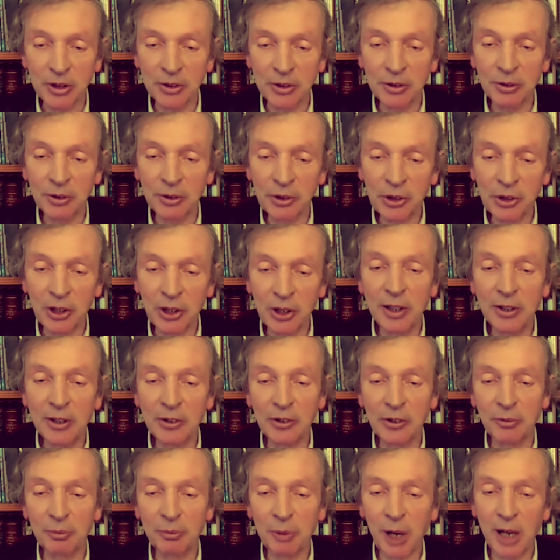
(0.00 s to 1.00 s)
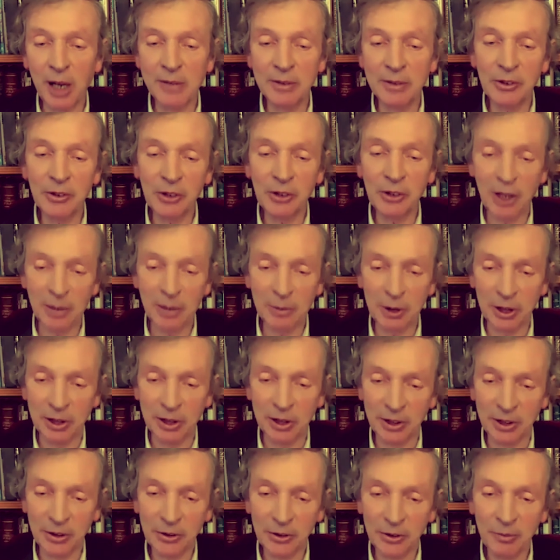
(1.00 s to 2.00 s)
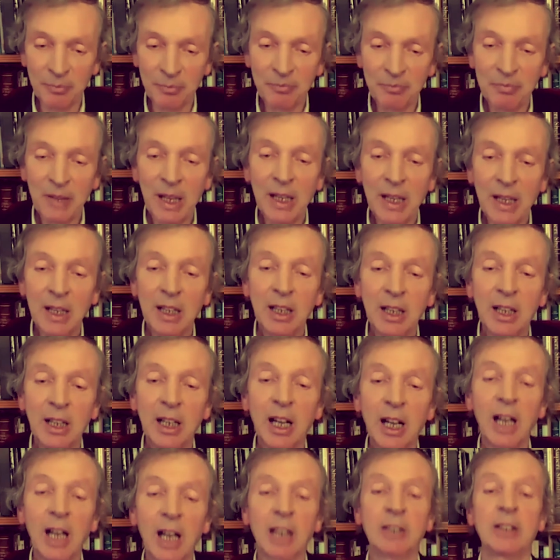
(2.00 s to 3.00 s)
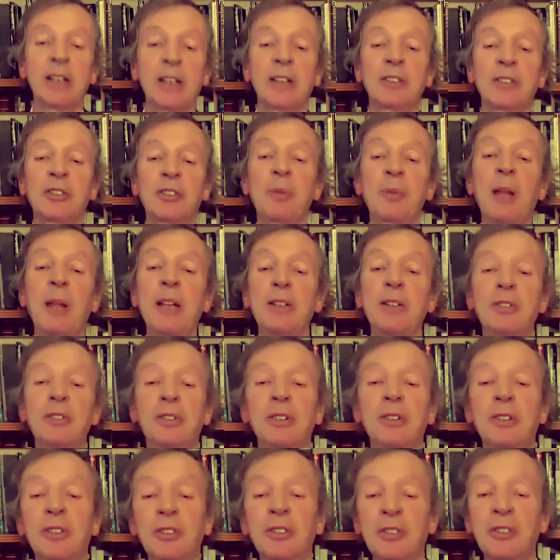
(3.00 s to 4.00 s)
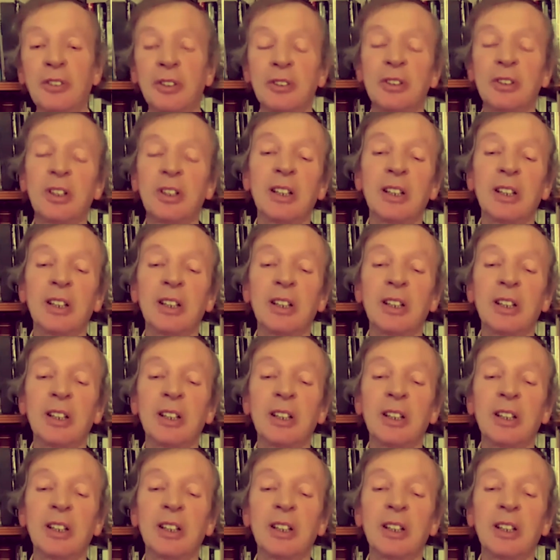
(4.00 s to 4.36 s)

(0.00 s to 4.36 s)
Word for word: to a series of private seminars. And they explained to us that